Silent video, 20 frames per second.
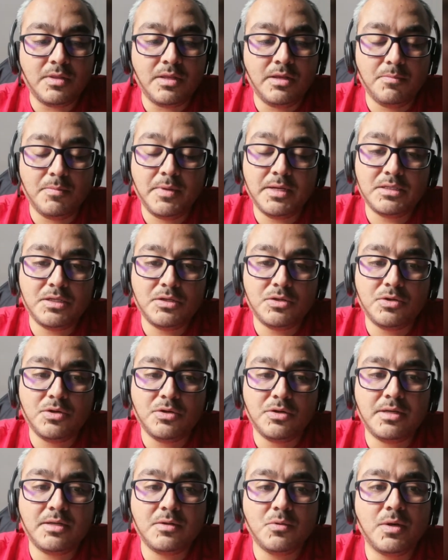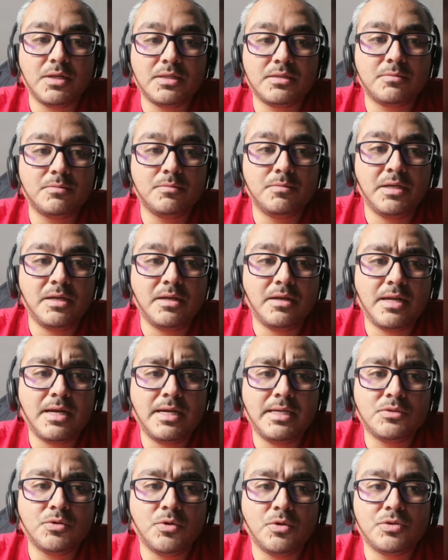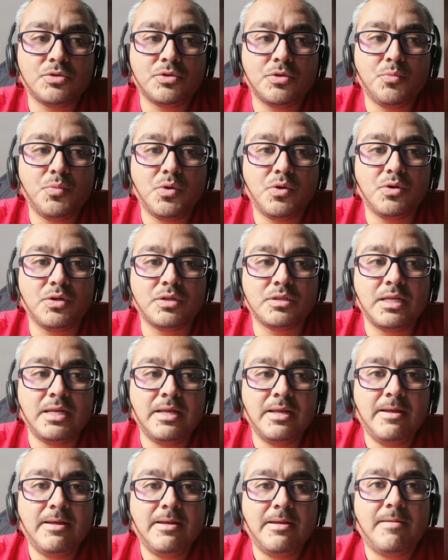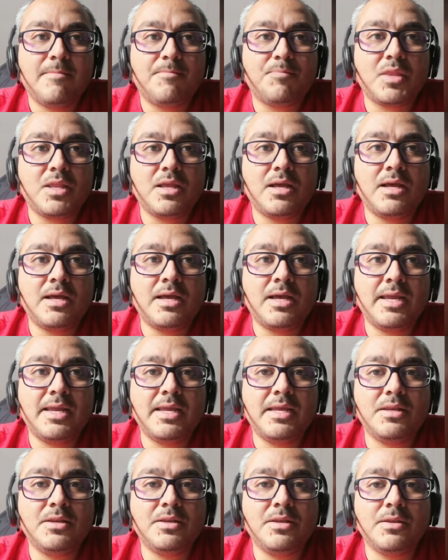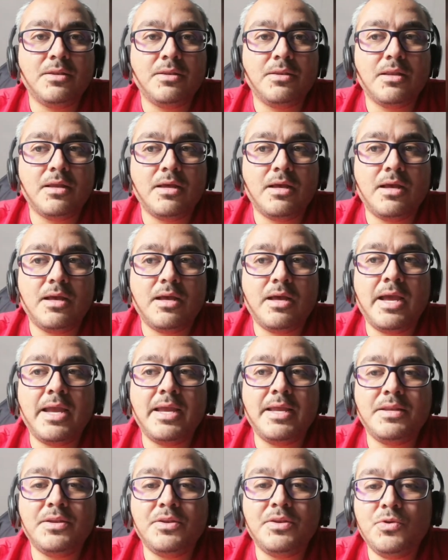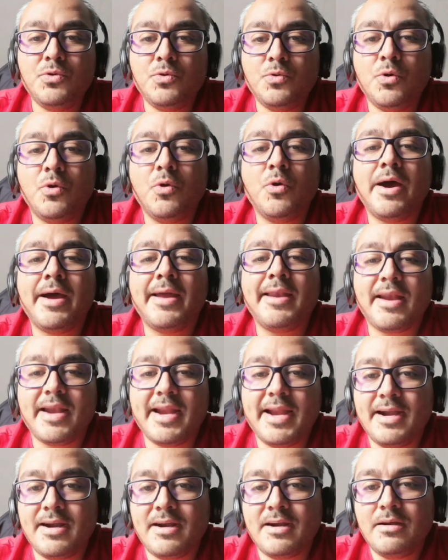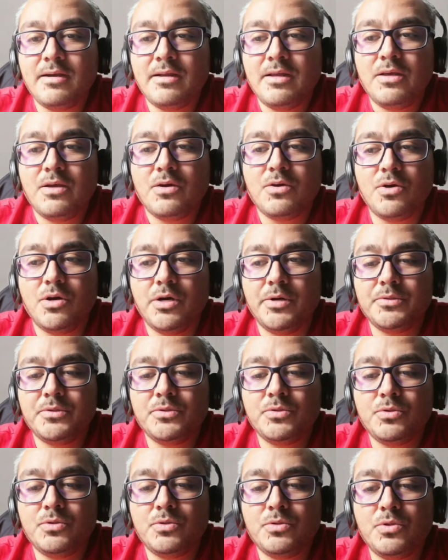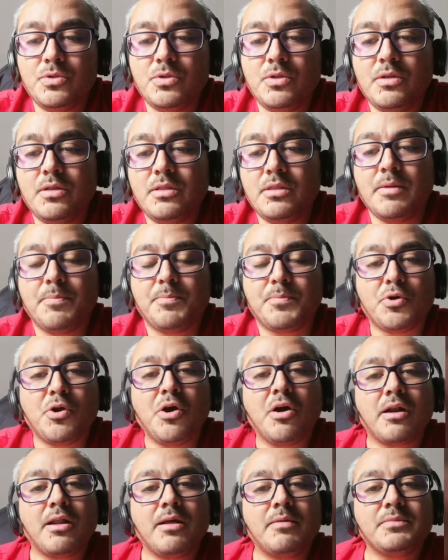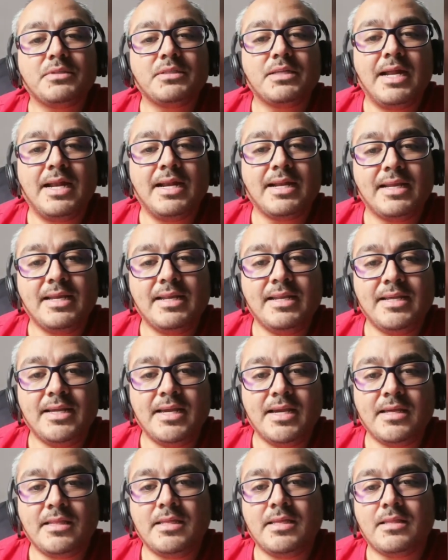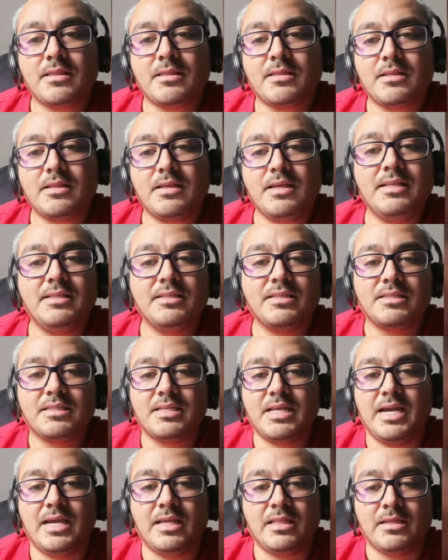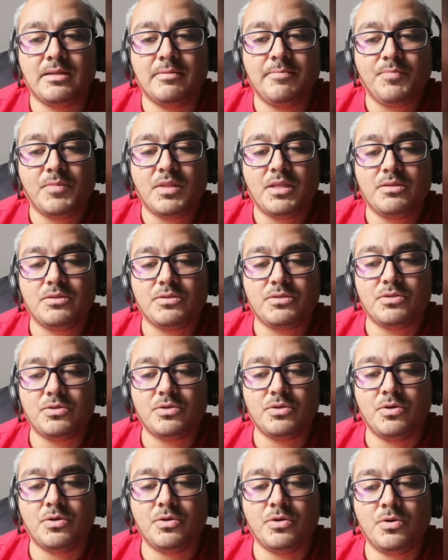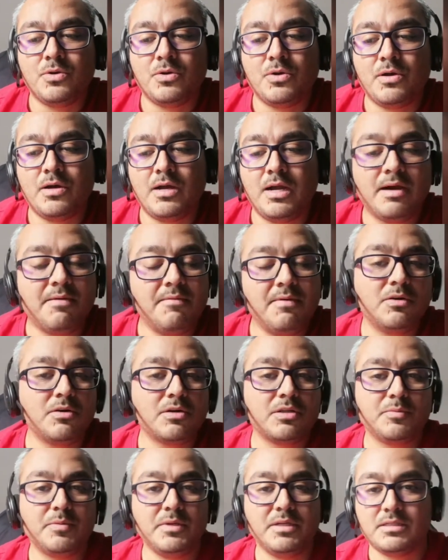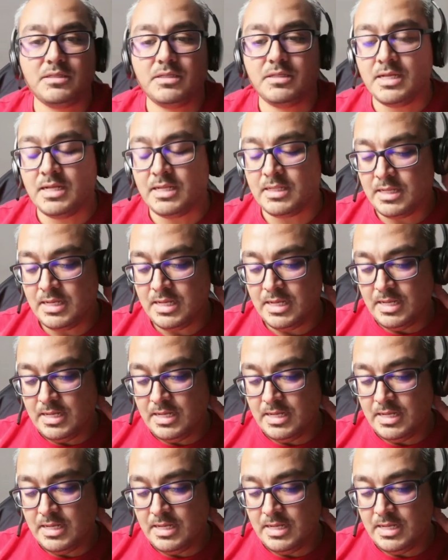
in Mexico, it was very nice also because I knew or I learned how the programs are created inside. So I have a lot of experience in that.